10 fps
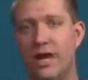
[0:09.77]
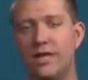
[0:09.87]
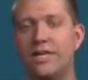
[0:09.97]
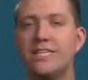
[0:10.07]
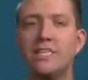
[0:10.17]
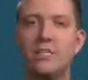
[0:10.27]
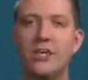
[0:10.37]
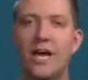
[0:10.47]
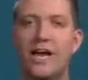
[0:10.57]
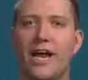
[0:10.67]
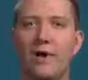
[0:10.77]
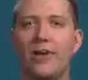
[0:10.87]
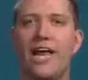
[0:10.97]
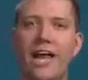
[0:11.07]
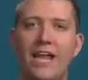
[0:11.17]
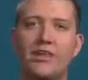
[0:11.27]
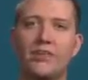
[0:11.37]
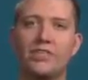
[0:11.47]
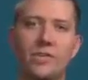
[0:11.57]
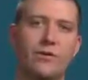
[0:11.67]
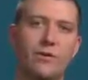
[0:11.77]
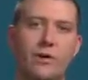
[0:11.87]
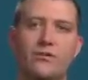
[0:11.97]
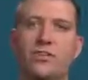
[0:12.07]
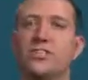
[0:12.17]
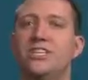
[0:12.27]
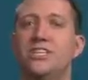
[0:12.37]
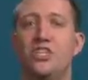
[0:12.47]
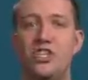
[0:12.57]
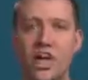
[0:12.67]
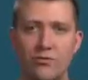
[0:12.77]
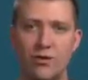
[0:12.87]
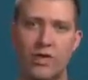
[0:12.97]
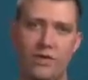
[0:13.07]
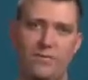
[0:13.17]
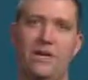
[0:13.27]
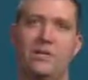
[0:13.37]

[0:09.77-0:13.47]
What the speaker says: And I'd like to look at how we handle stereo width just in general in a